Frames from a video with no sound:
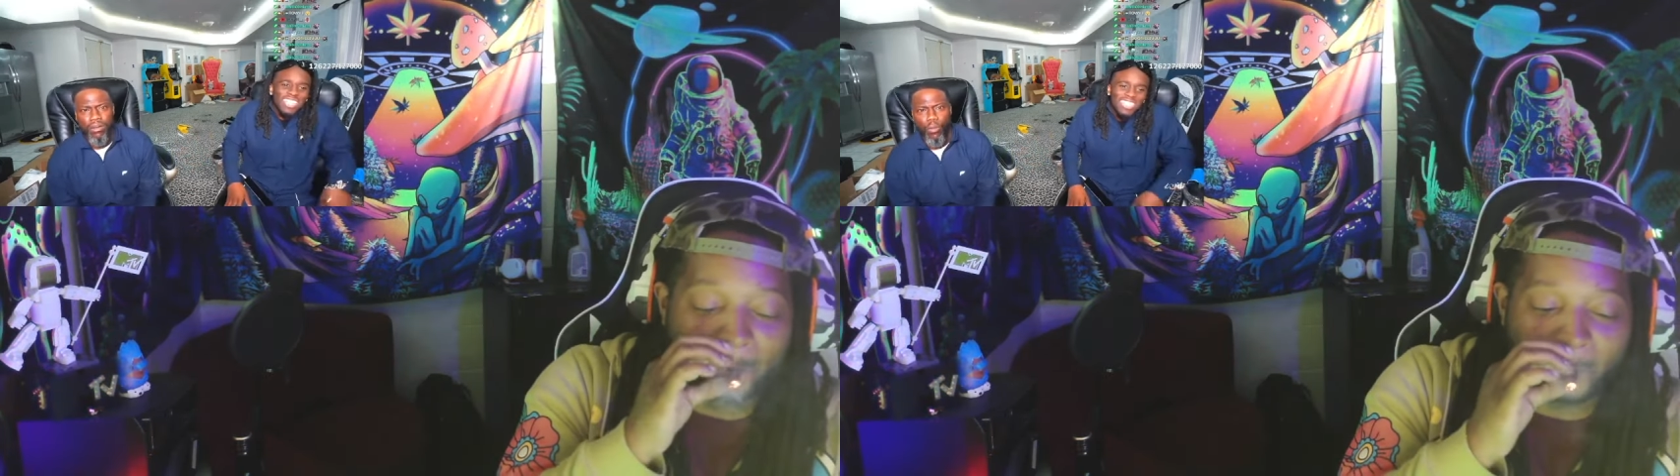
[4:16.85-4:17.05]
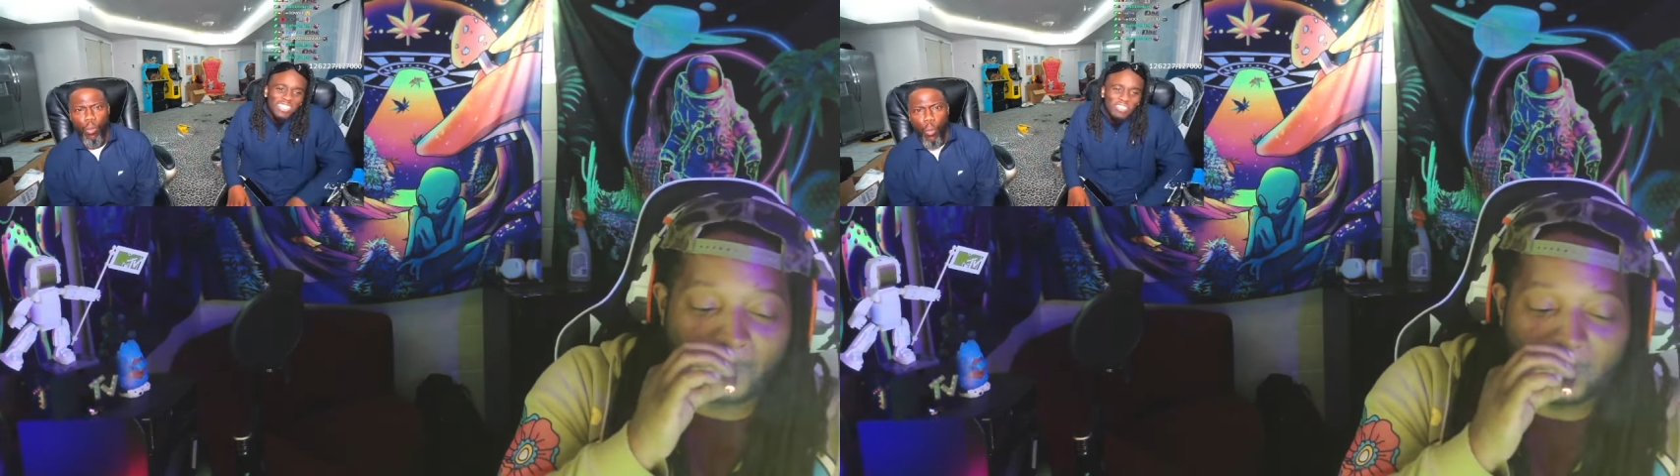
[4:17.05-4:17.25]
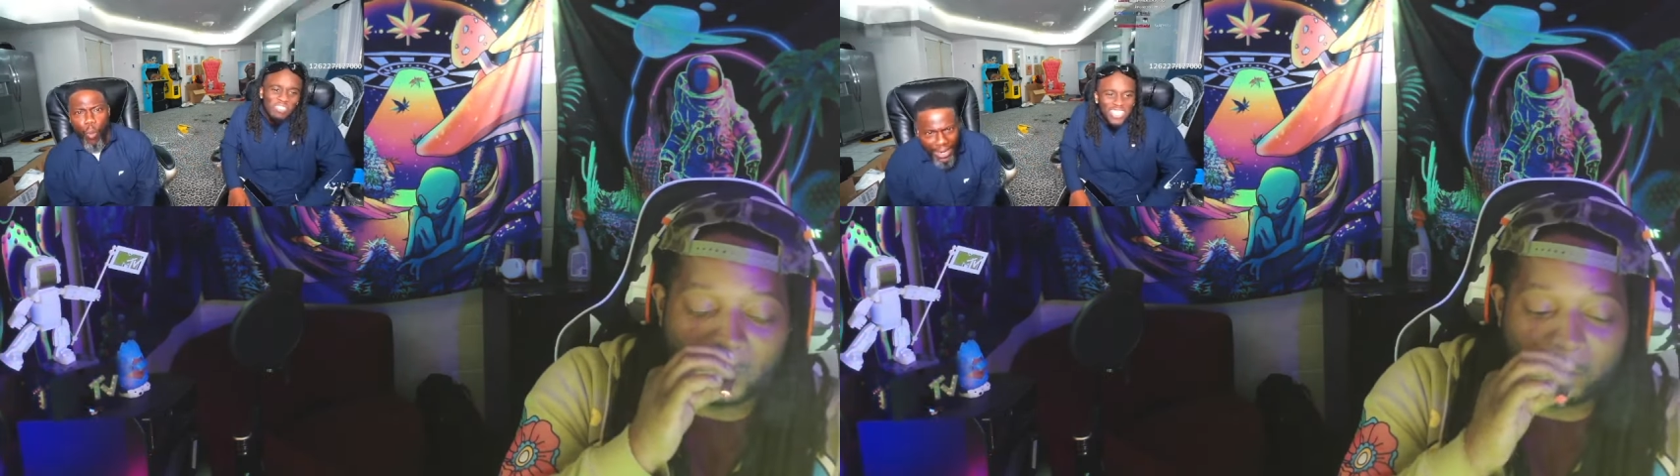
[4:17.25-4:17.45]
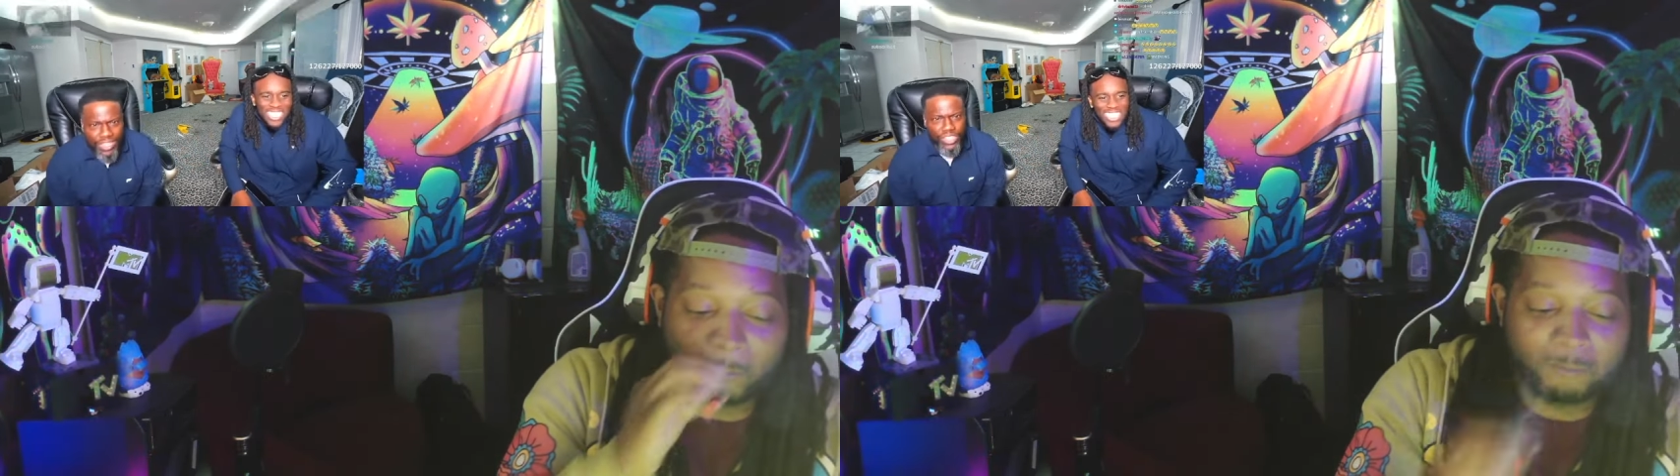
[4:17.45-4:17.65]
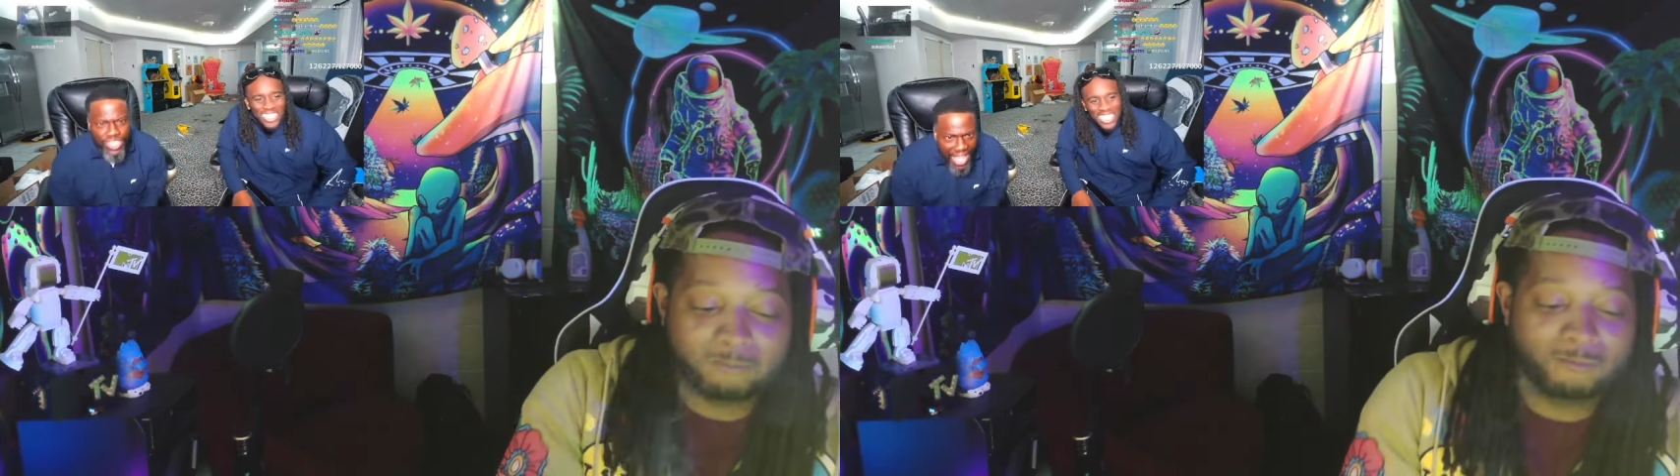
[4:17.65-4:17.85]
What a
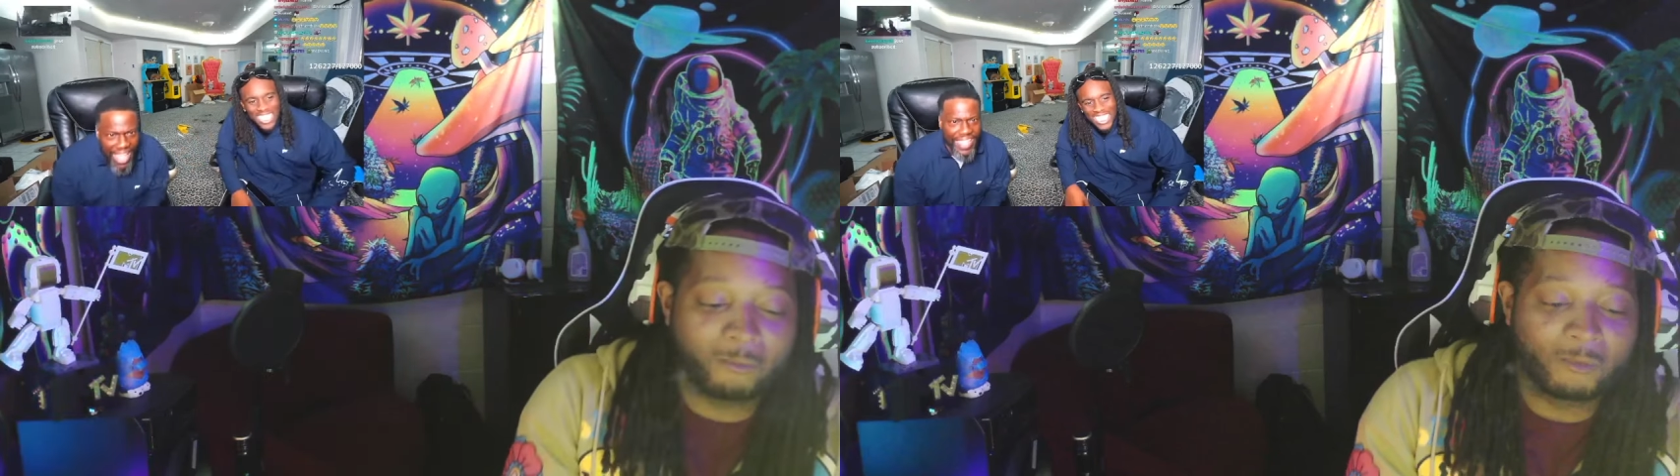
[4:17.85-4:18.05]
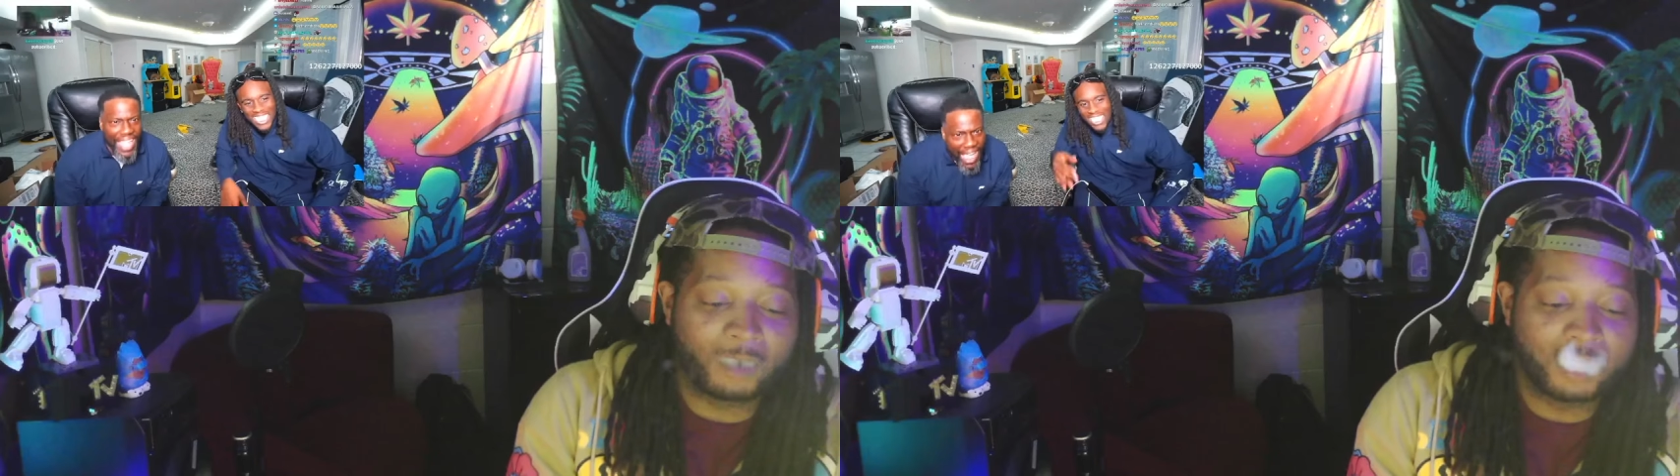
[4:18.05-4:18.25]
jack!